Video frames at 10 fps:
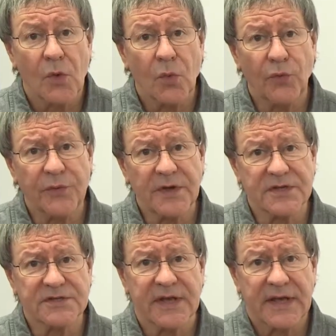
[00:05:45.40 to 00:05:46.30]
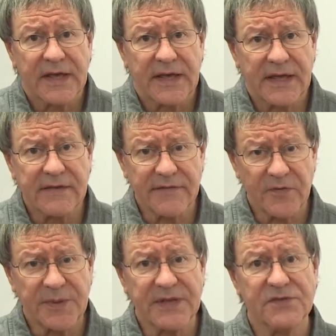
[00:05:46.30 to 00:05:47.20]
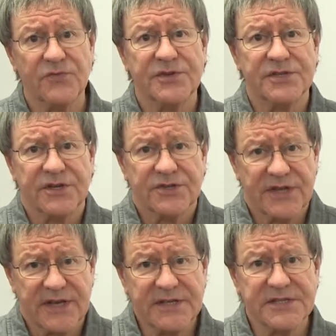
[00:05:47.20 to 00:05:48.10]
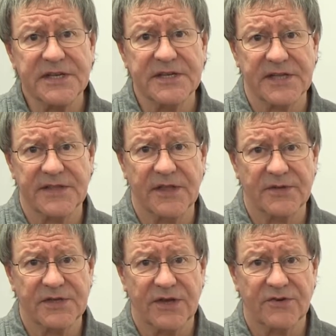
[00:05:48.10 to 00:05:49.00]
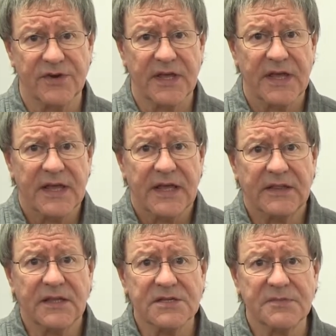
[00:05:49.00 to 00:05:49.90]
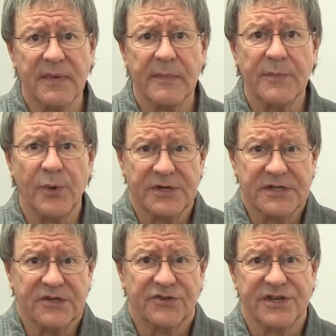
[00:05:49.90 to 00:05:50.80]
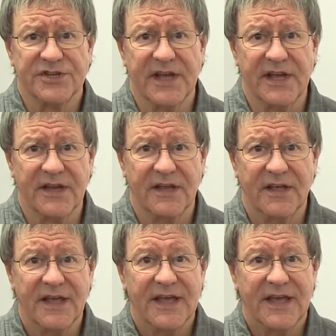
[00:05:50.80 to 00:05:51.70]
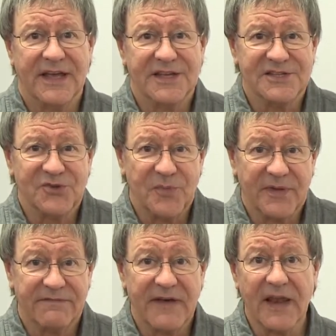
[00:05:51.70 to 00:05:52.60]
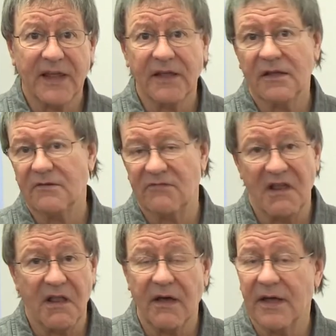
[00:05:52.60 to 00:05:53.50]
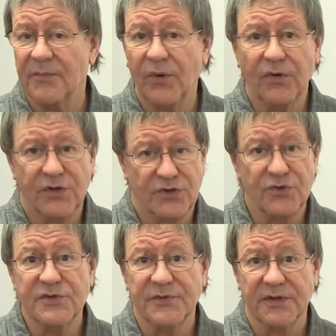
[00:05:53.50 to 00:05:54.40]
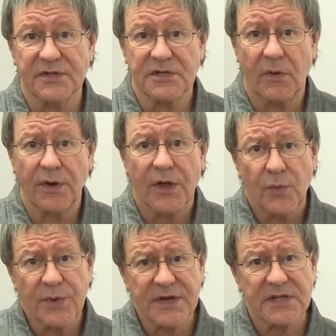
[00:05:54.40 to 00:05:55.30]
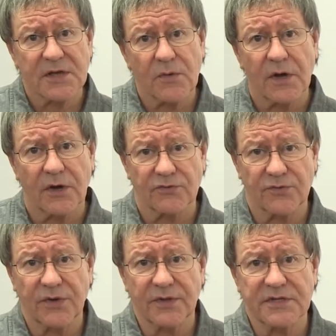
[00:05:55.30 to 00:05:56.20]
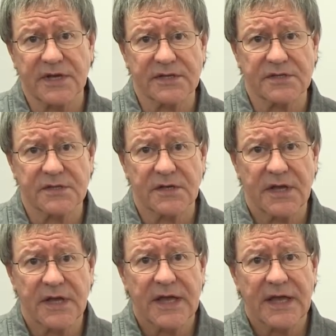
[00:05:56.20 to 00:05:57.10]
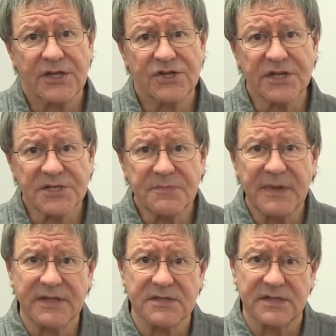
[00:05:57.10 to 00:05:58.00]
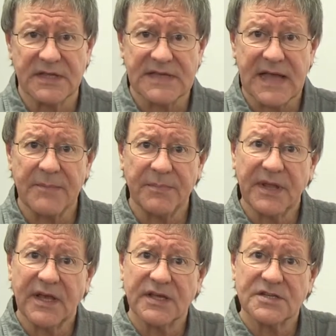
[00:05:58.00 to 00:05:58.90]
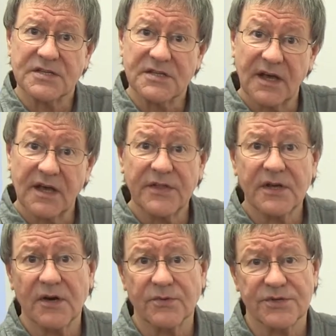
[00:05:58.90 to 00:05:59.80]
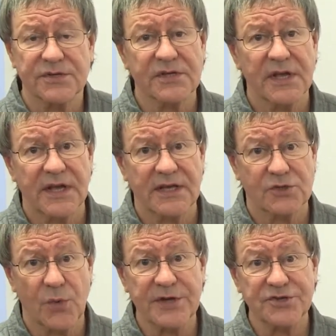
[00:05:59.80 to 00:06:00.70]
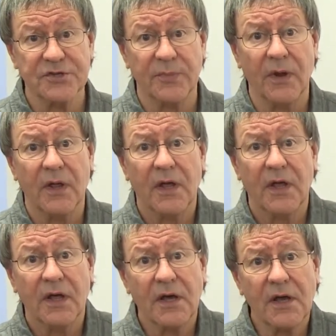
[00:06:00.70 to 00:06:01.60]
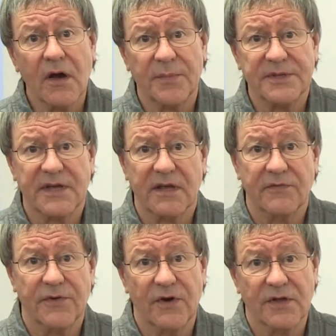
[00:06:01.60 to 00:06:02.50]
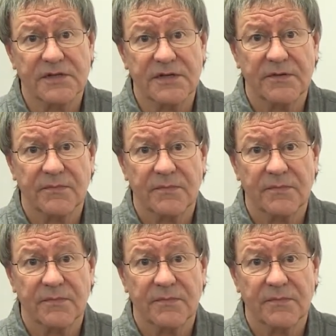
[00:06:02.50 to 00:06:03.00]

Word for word: Well, first, even if a piece of research is seen as ethnocentric, it doesn't mean we put it in the trash can. It can still be valid, reliable, useful and so on within its own cultural context. It just means that its application to other cultures is questionable and can't be taken for granted.